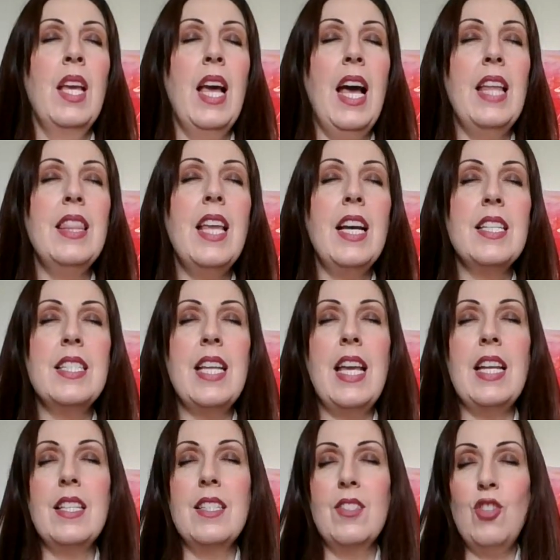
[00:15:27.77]
And that
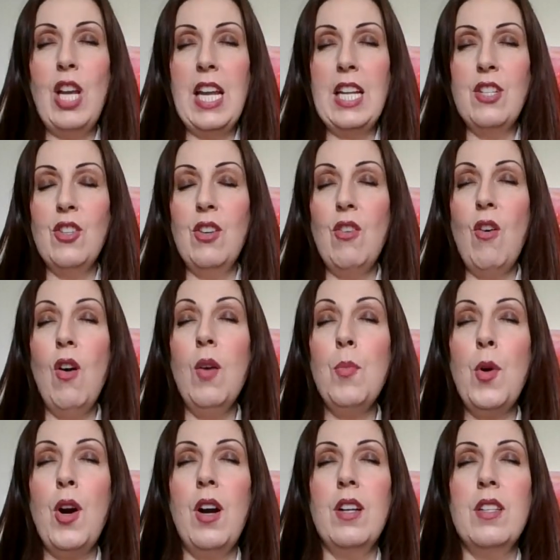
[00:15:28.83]
takes change on our
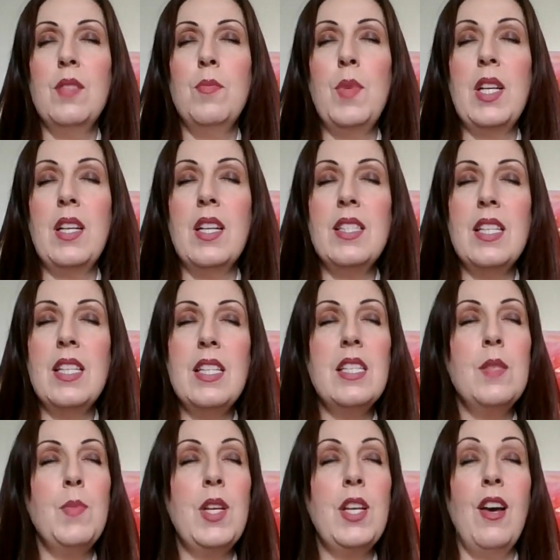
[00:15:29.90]
part, because it
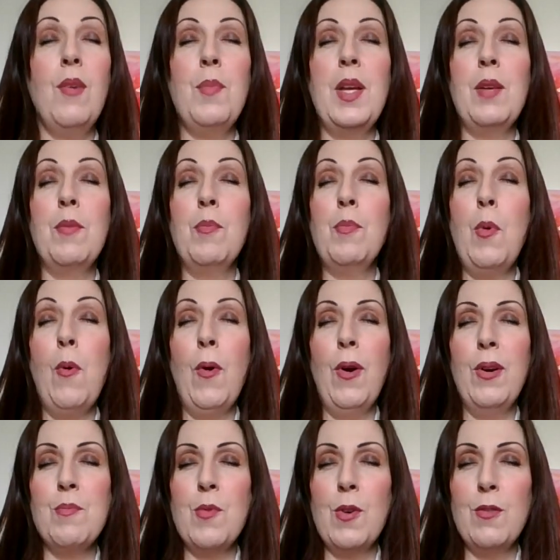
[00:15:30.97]
is becoming more
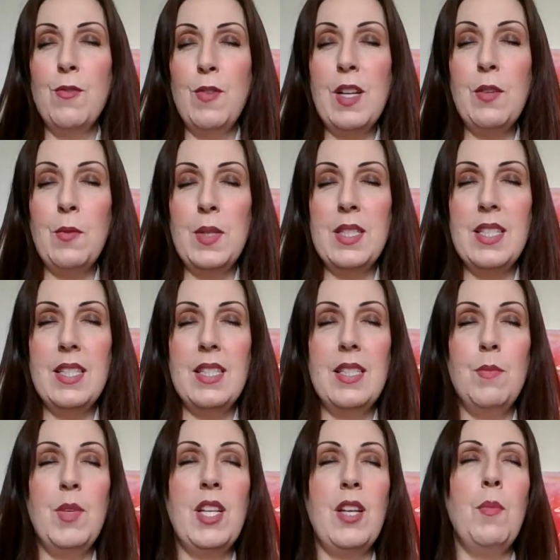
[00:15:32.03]
and more frequent, it
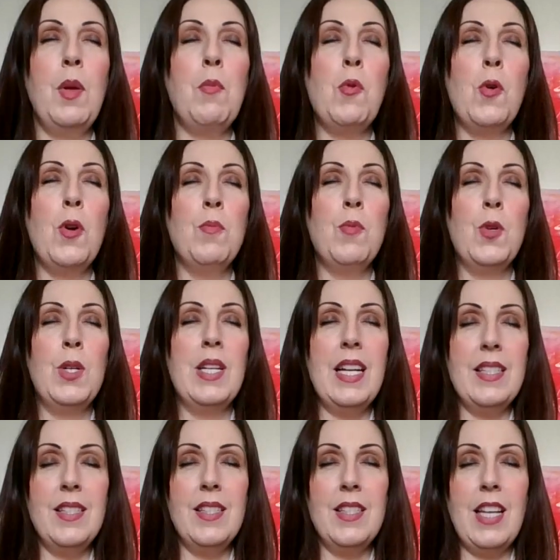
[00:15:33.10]
is becoming more and more
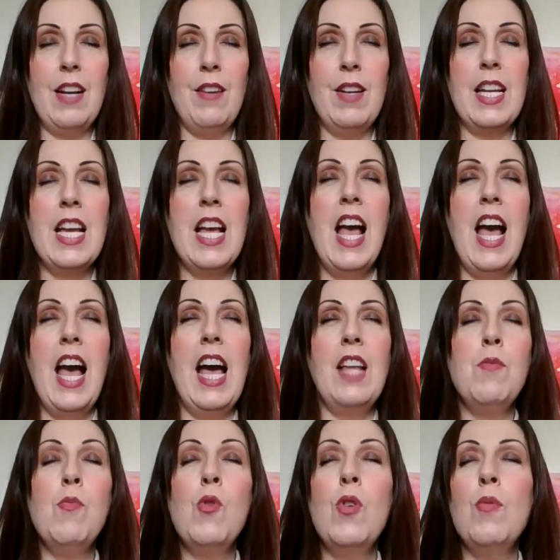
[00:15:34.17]
necessary,
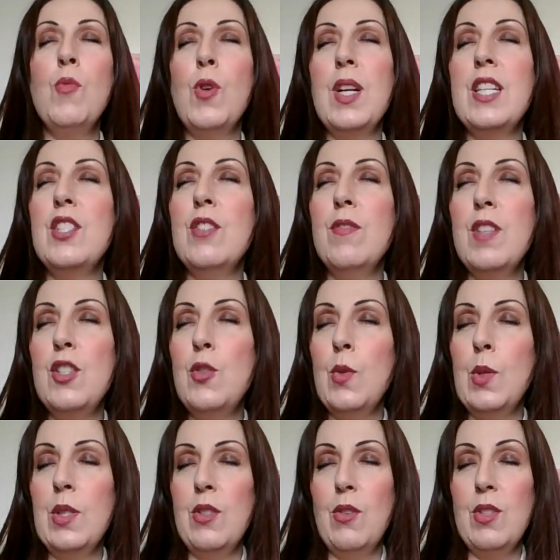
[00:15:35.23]
and more
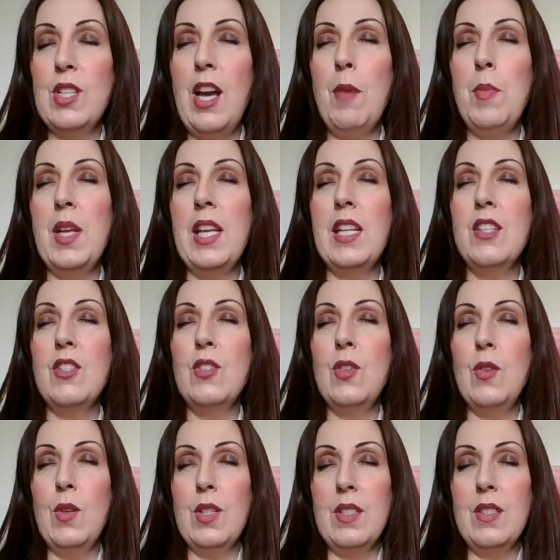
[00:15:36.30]
individuals are tapping into
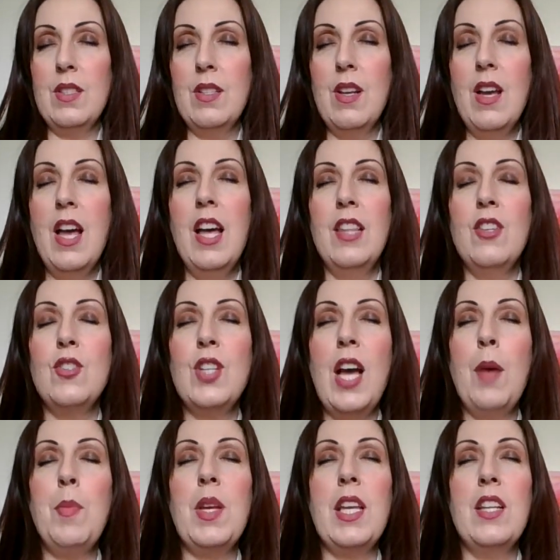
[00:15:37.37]
us. They're
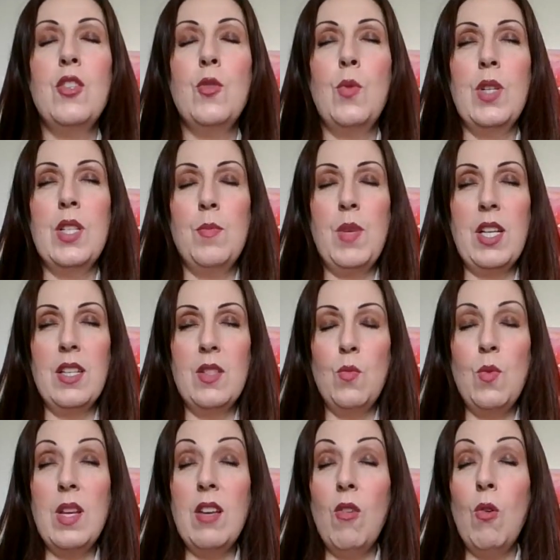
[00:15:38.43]
tapping into us because
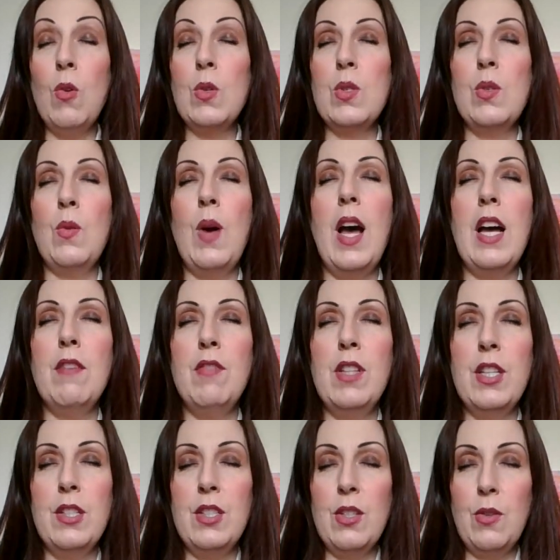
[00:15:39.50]
we also have
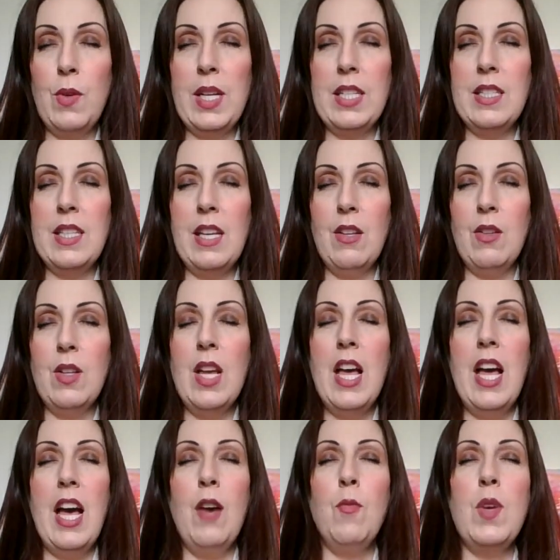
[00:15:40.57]
learned a great deal,
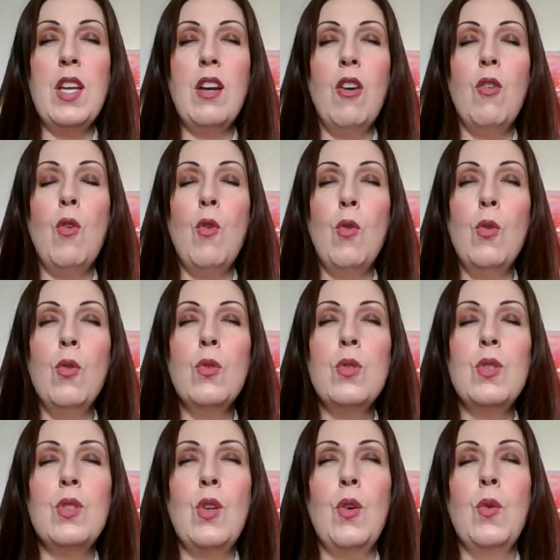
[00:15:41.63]
and we are
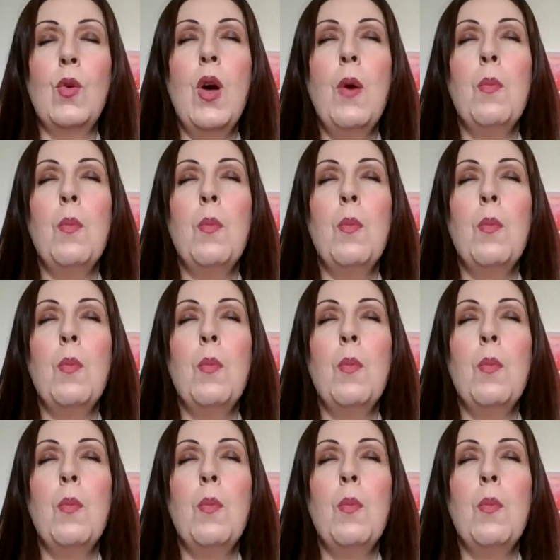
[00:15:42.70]
also